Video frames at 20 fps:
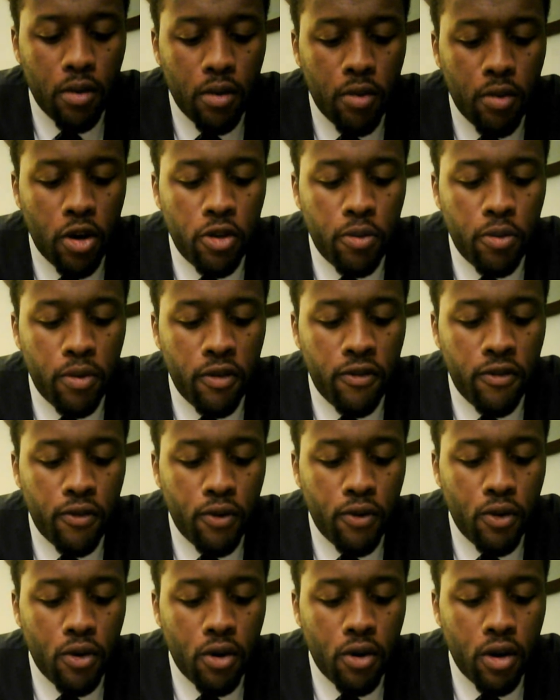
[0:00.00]
both
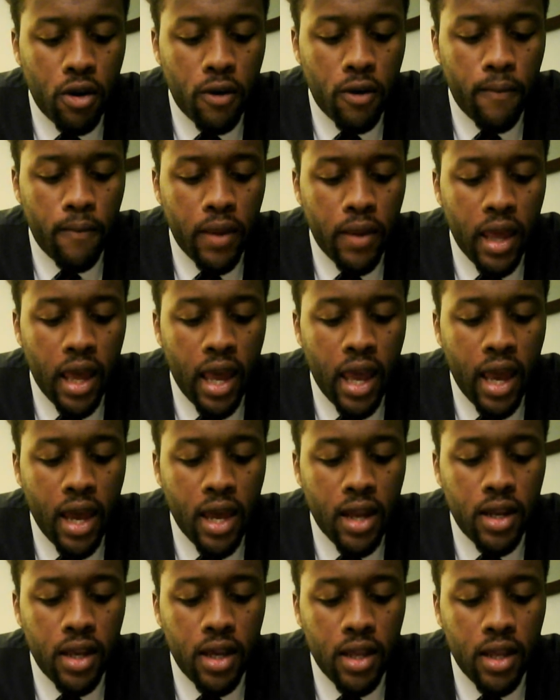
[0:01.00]
before
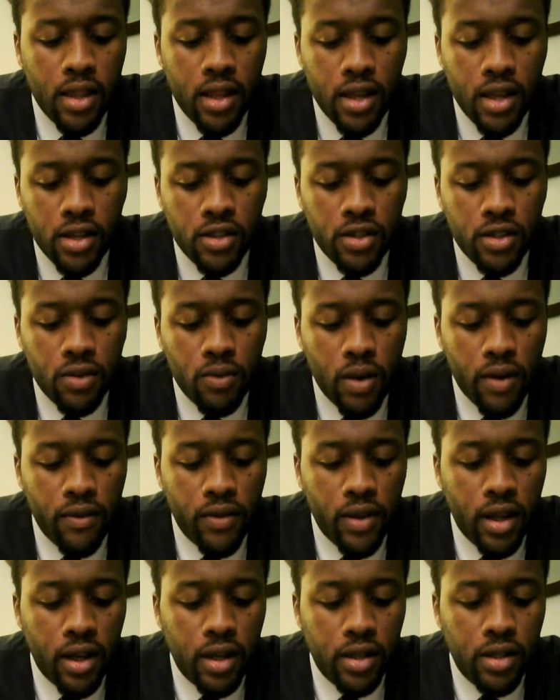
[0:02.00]
and in this
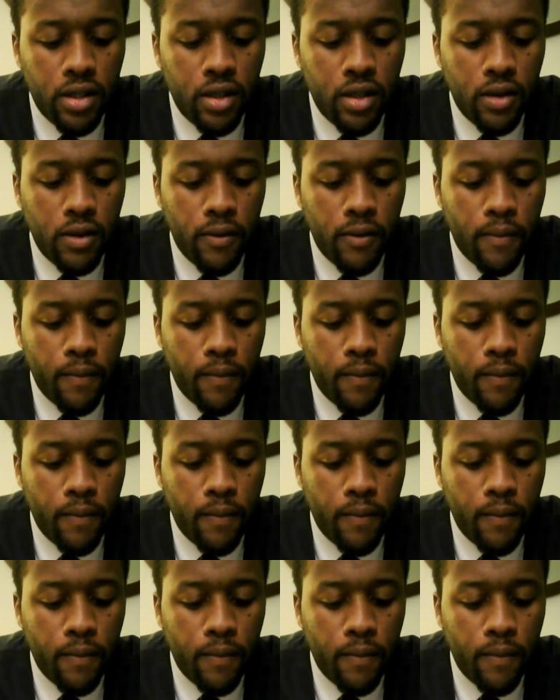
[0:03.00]
revelation,